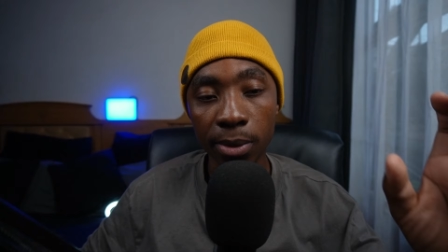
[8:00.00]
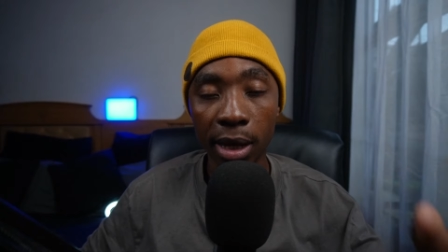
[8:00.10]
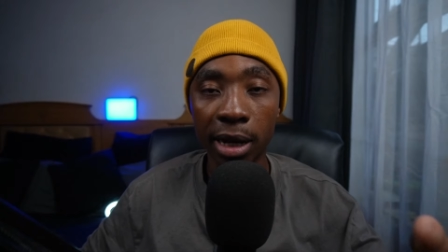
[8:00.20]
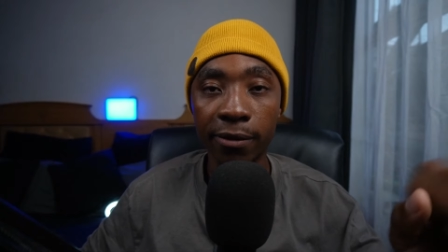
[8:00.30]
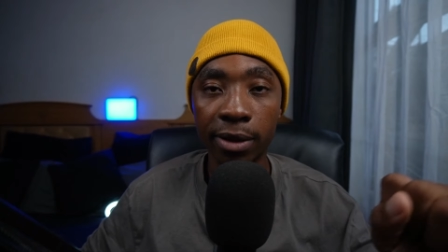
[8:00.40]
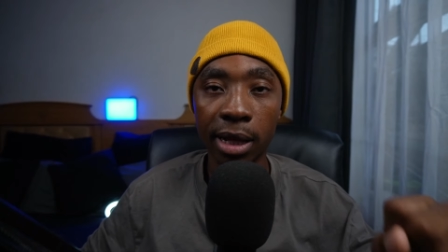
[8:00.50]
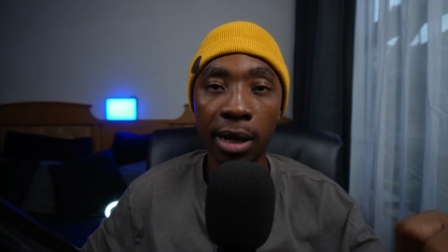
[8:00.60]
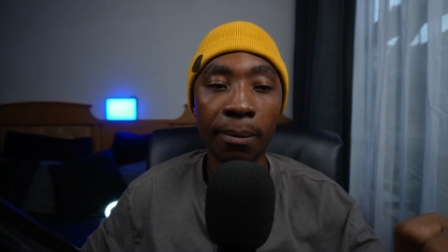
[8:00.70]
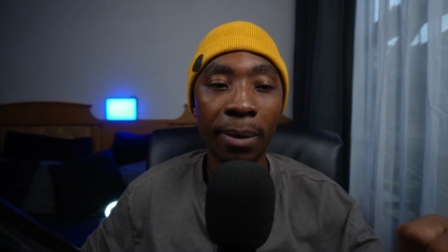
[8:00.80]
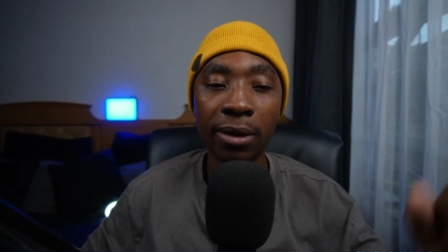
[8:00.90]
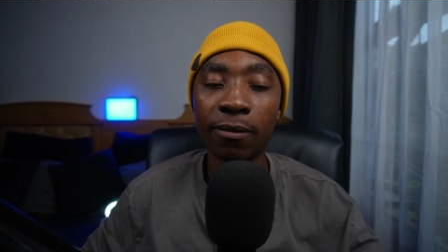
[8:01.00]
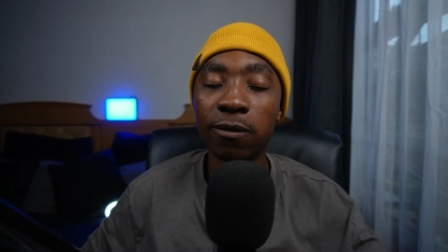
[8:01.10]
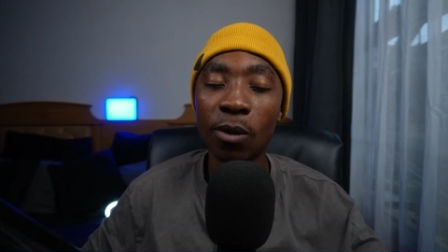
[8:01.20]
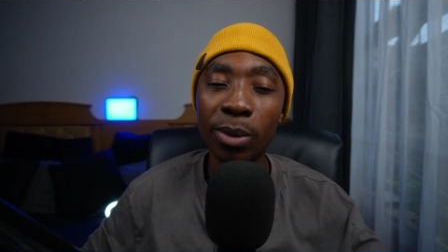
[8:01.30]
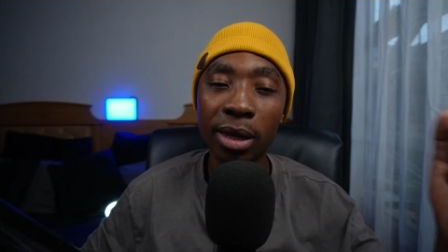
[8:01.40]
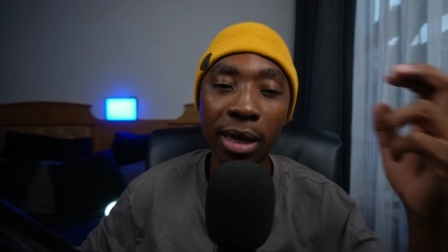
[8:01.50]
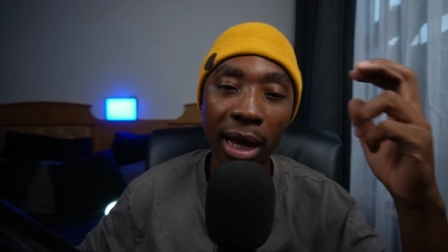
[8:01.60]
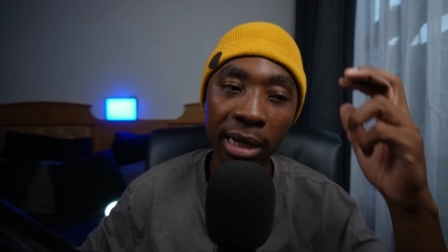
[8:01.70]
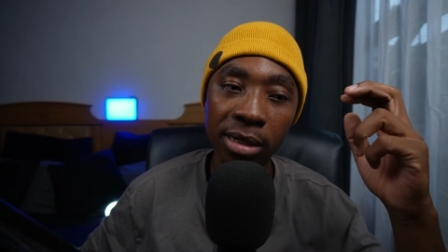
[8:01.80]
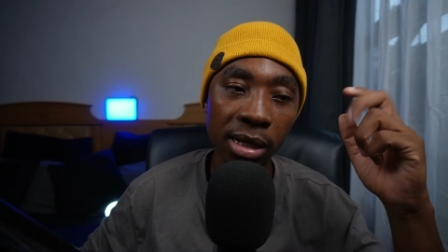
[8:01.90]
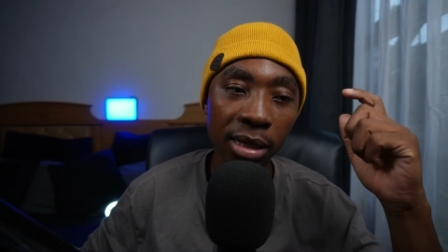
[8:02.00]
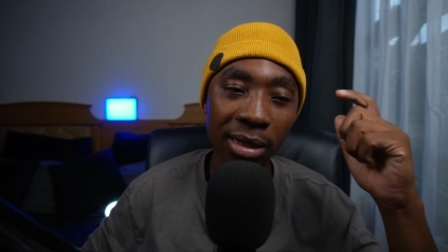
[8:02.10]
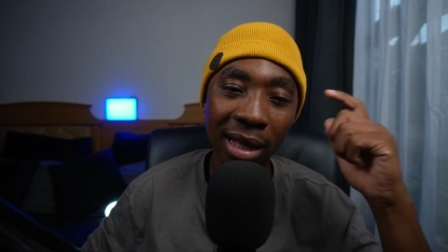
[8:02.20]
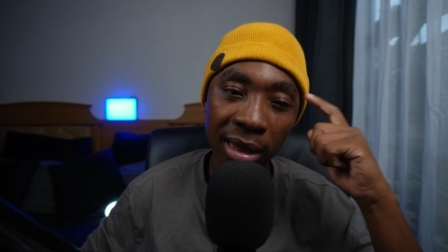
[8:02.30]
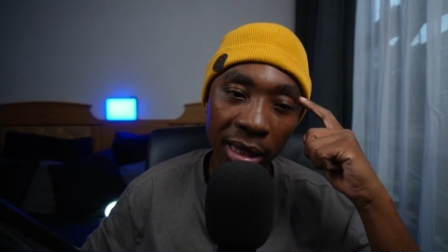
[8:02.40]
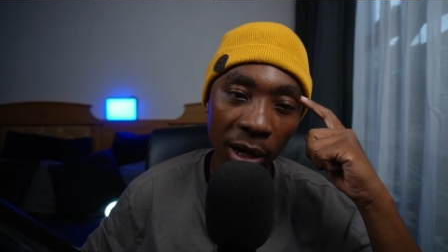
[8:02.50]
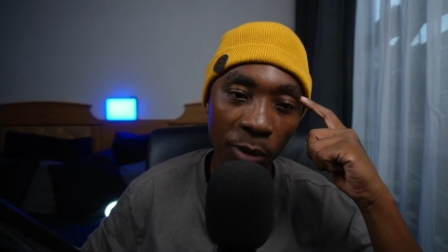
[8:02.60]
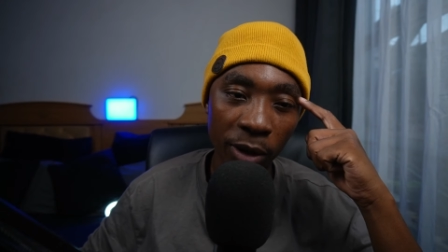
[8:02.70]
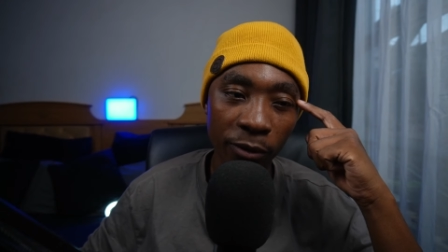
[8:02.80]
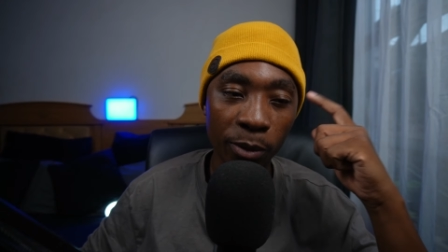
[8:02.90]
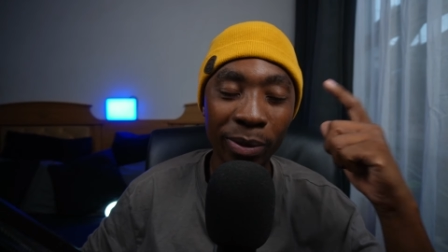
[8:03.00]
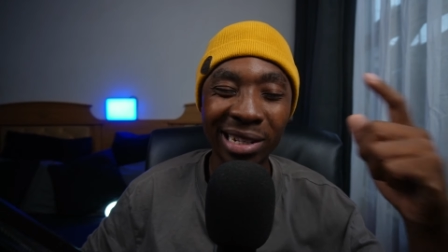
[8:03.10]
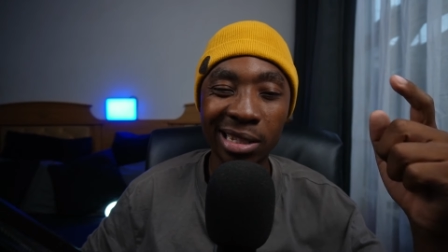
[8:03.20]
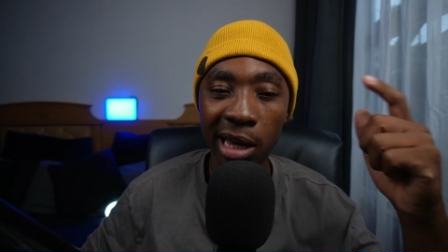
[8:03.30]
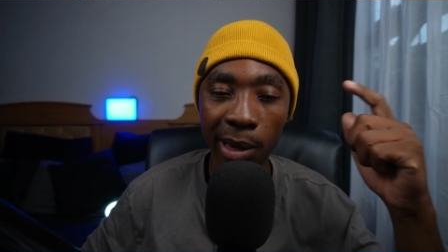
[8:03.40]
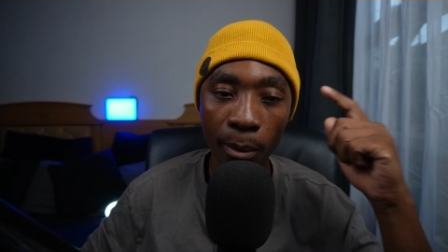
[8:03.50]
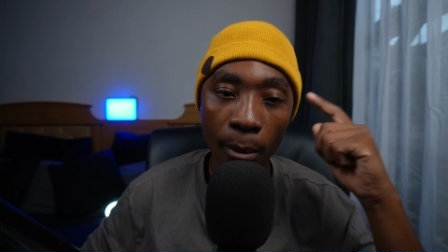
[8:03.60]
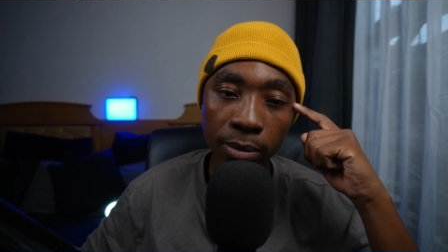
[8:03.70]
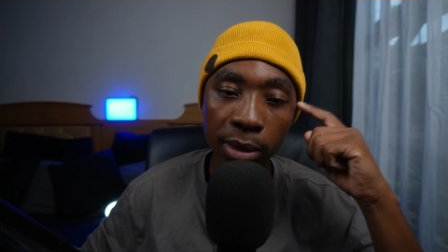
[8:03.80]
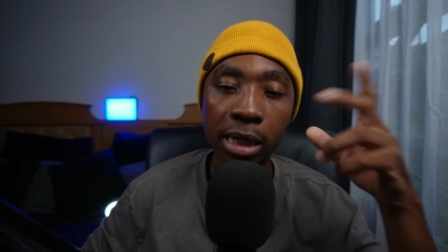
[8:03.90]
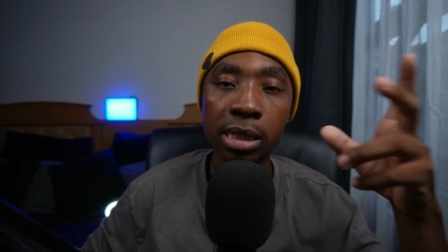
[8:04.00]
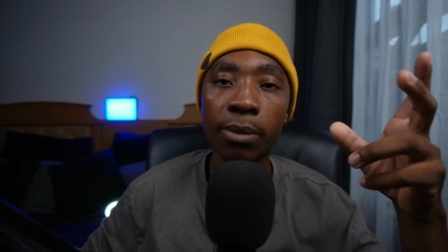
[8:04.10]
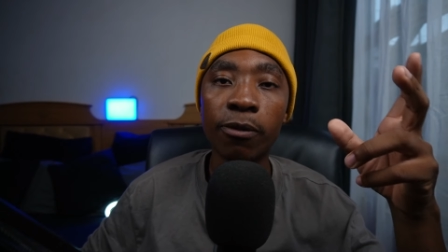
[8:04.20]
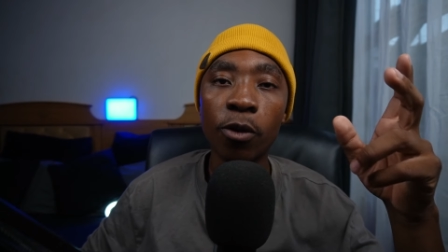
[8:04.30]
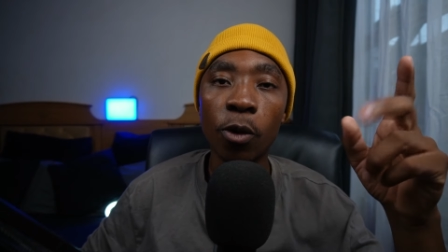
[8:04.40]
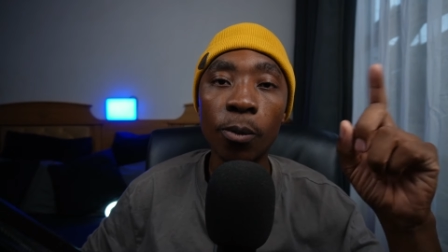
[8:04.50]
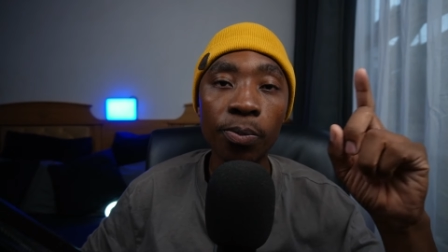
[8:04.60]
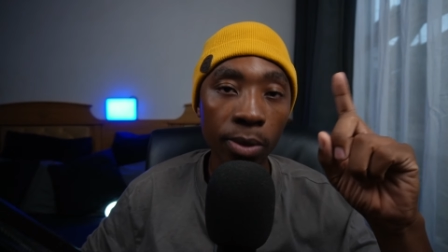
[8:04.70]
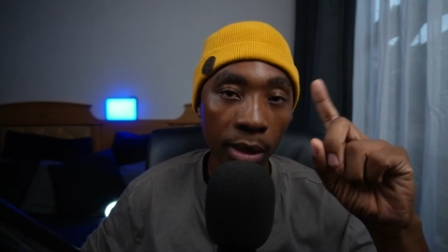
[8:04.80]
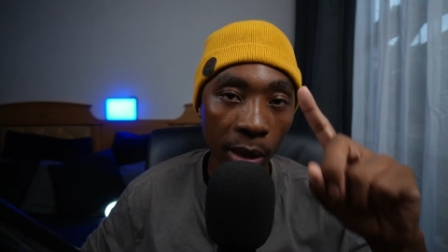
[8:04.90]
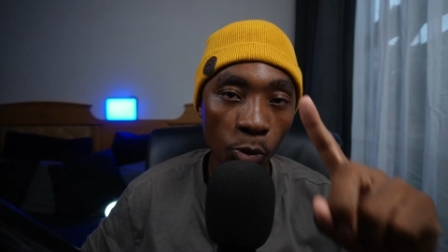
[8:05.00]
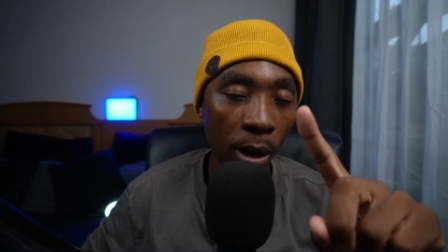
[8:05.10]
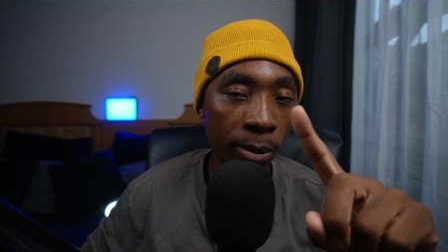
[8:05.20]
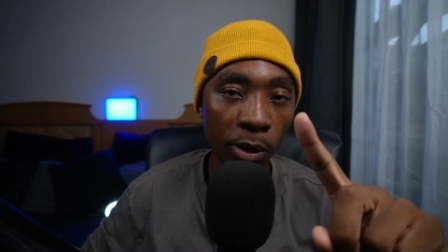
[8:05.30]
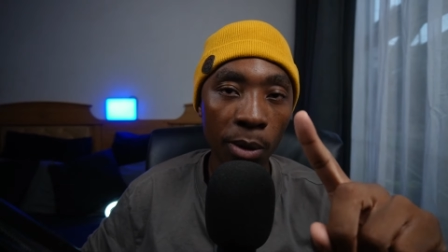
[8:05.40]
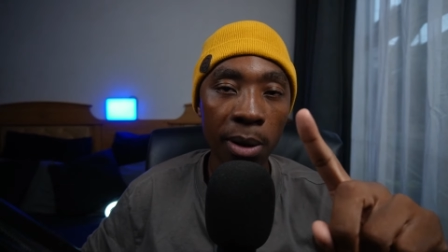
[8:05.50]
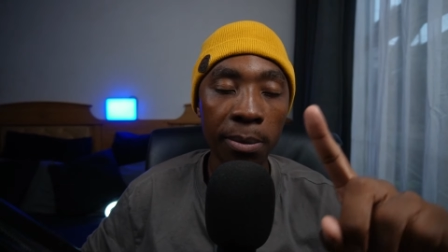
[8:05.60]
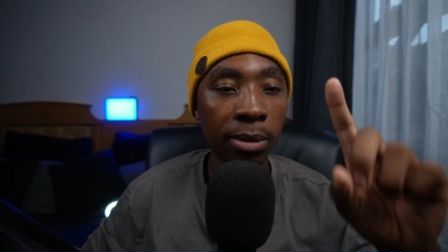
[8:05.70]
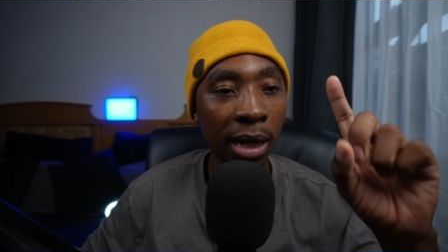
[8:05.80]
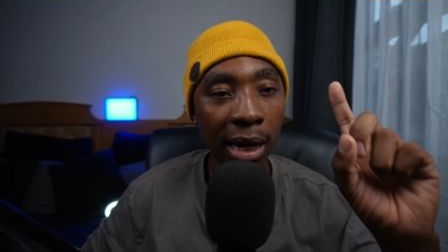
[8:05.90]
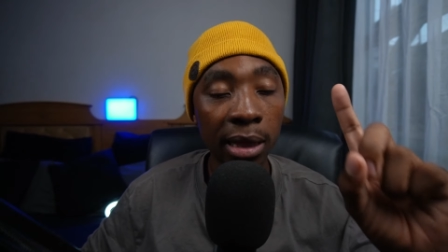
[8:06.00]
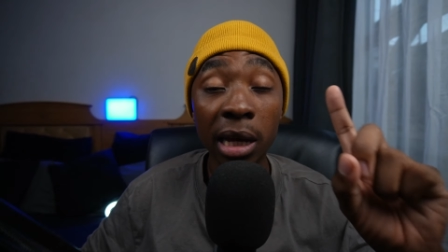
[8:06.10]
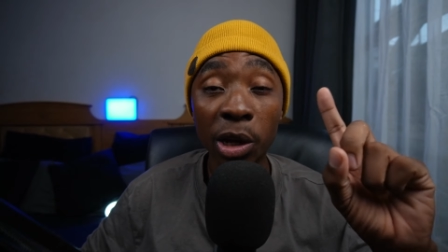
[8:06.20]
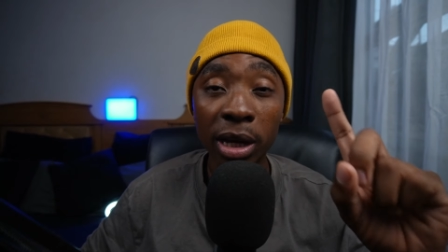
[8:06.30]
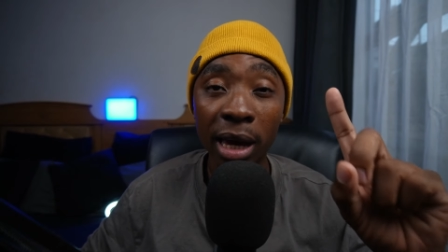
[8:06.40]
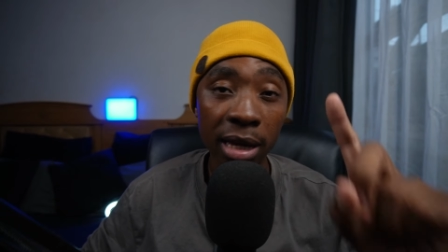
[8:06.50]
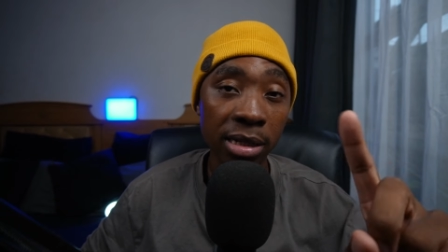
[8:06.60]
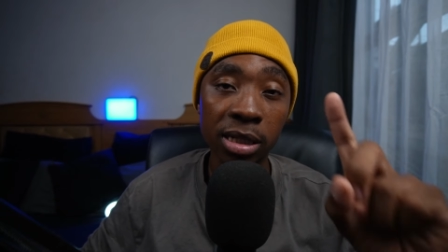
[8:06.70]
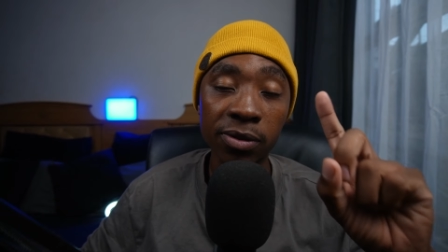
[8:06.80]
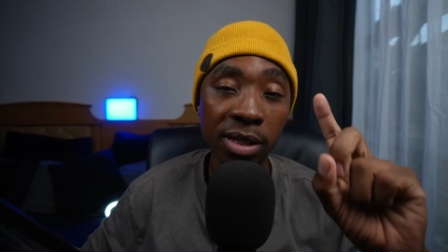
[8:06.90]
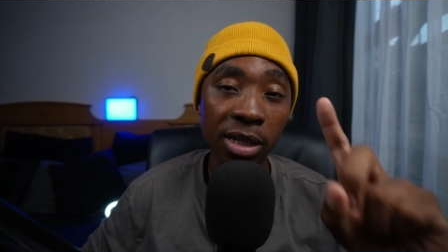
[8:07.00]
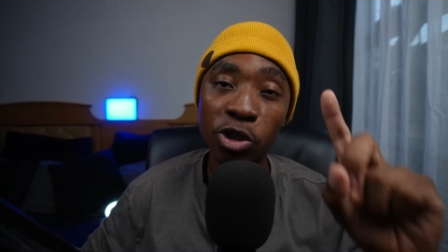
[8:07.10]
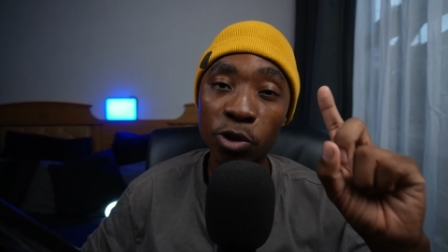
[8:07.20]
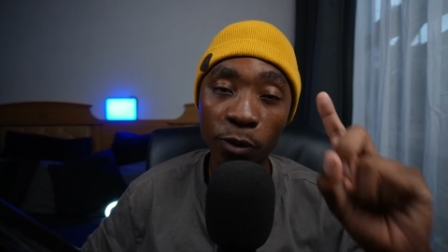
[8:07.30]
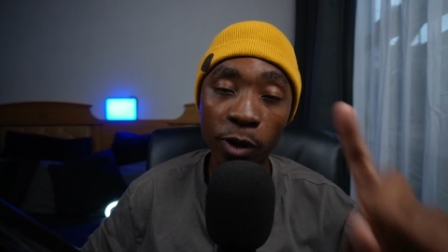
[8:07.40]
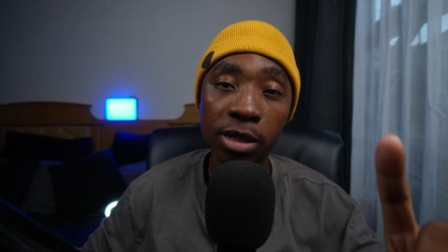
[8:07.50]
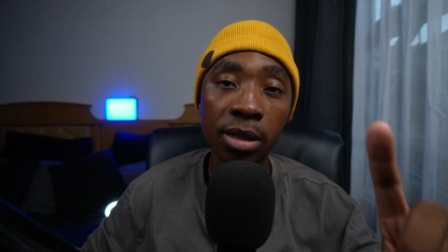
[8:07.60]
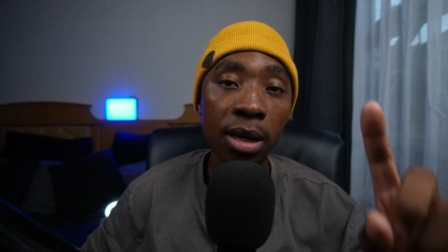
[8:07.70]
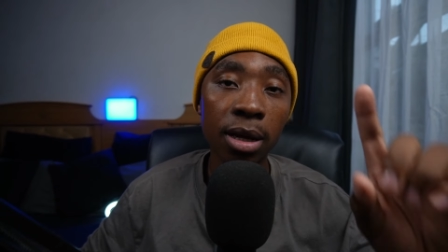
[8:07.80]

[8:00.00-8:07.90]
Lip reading: and everything. But for me, I take nothing away from this game except for that one problem that I think Kaizer Chiefs needs to fix.